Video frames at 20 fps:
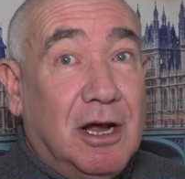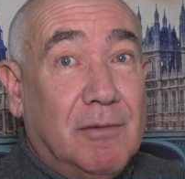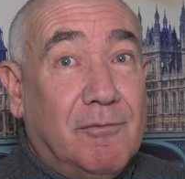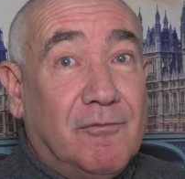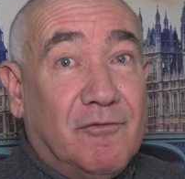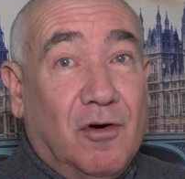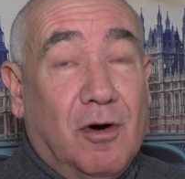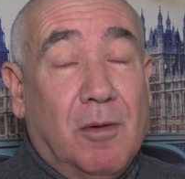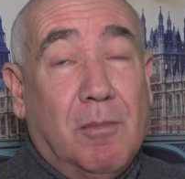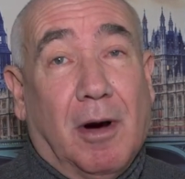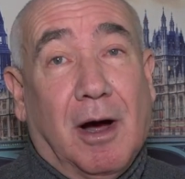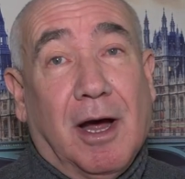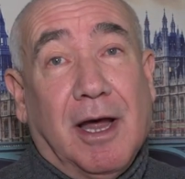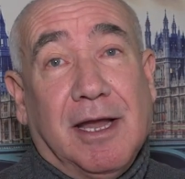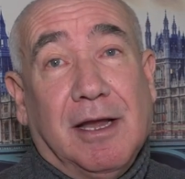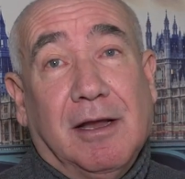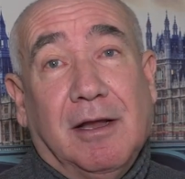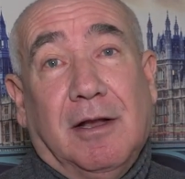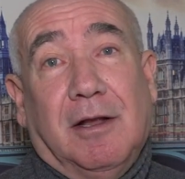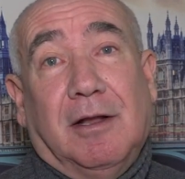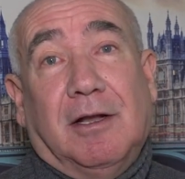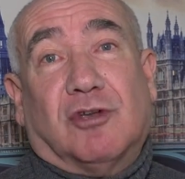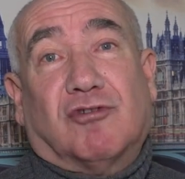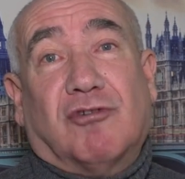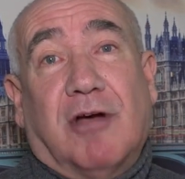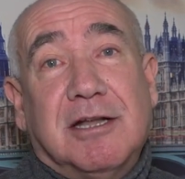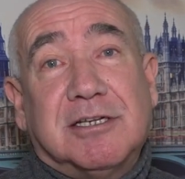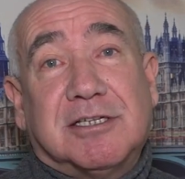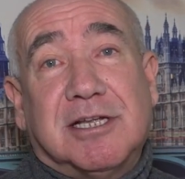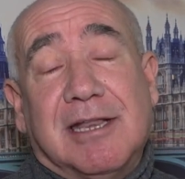for my
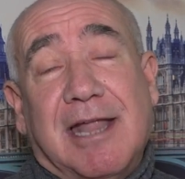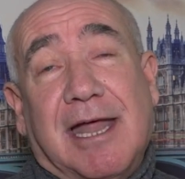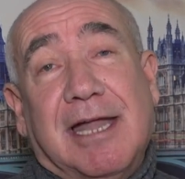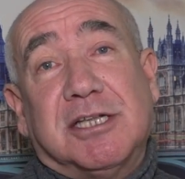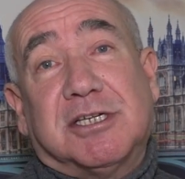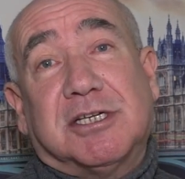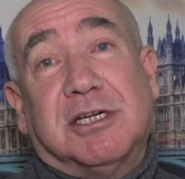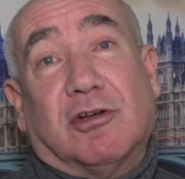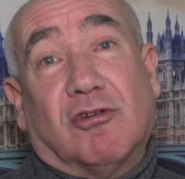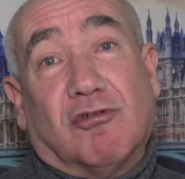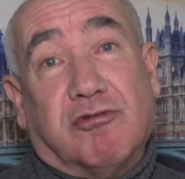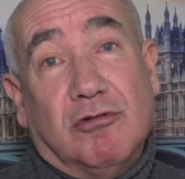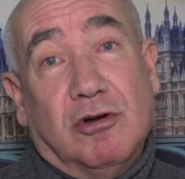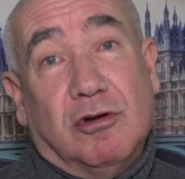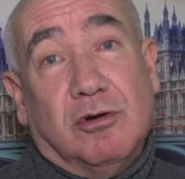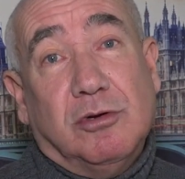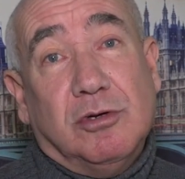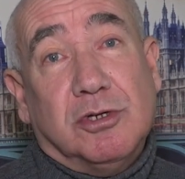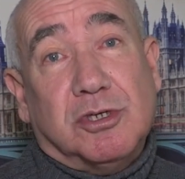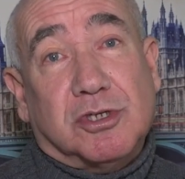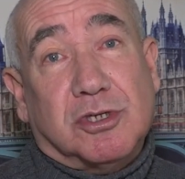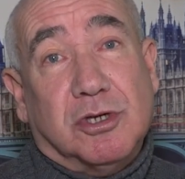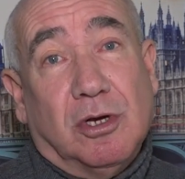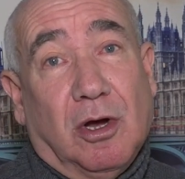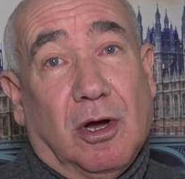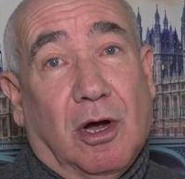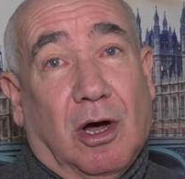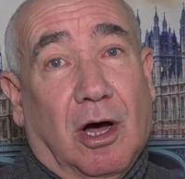transatlantic cruise